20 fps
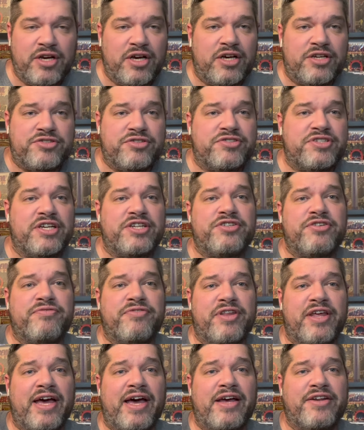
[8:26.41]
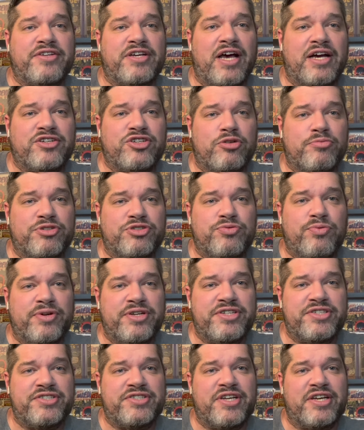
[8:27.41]
So stay tuned for that. October
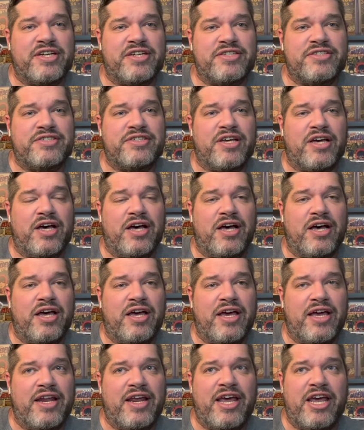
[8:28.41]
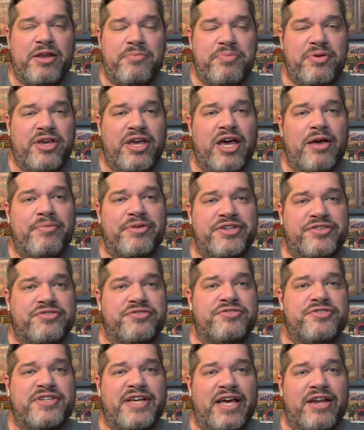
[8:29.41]
26th at 8 p.m.
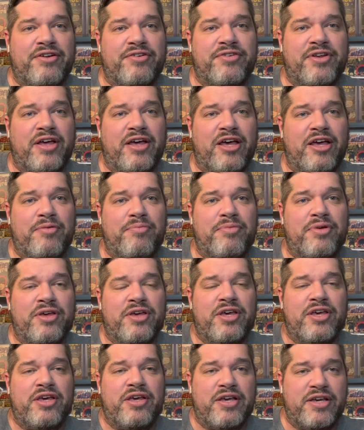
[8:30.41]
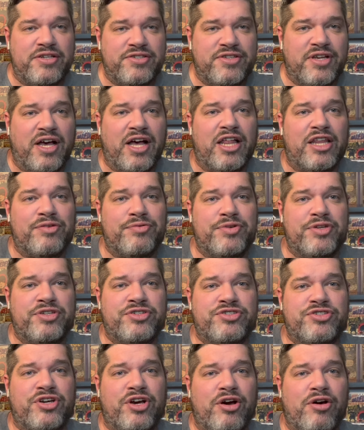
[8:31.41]
Eastern Standard Time is the Halloween
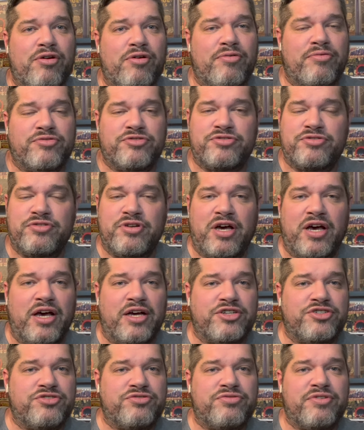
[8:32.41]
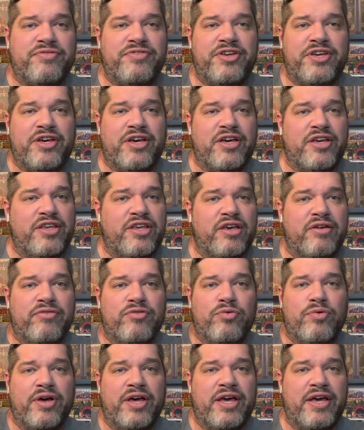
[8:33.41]
show. Trivia,
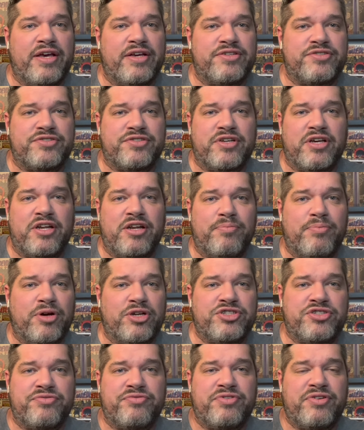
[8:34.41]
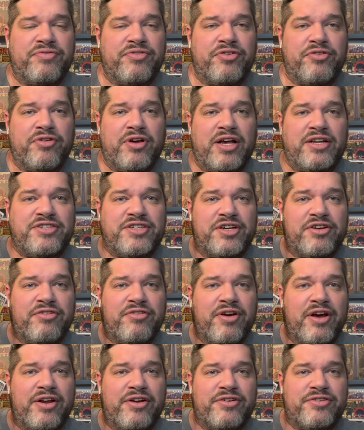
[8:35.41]
giveaways, and a bunch of different content
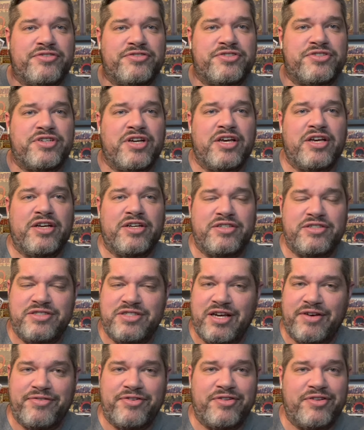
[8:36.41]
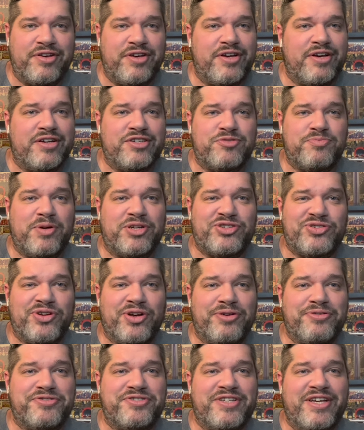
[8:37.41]
creators. Definitely a special
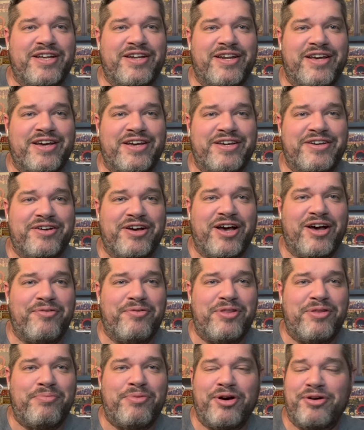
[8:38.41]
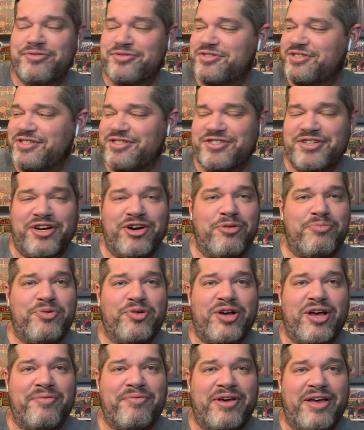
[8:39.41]
host that night with the most. So I hope
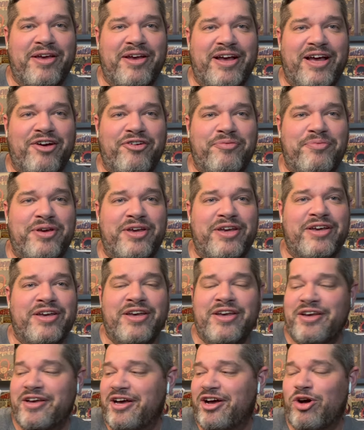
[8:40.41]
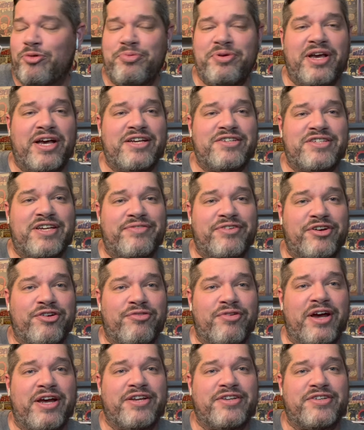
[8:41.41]
you'll come hang out with me. Hope you guys have a
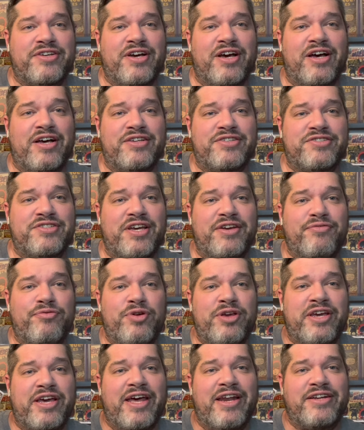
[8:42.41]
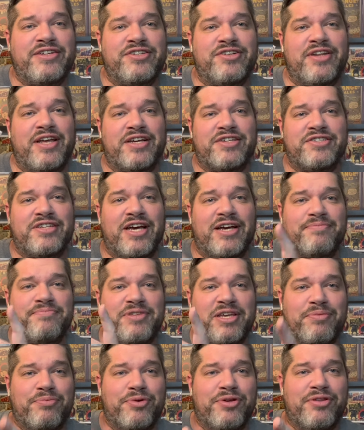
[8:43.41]
great, safe weekend. Until next time,
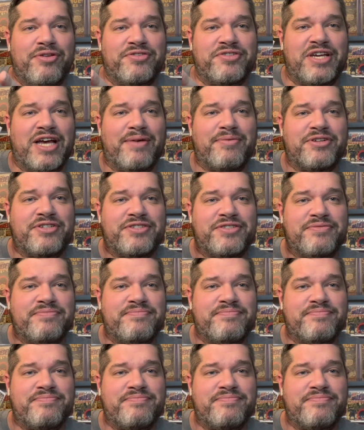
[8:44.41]
keep reading those comics.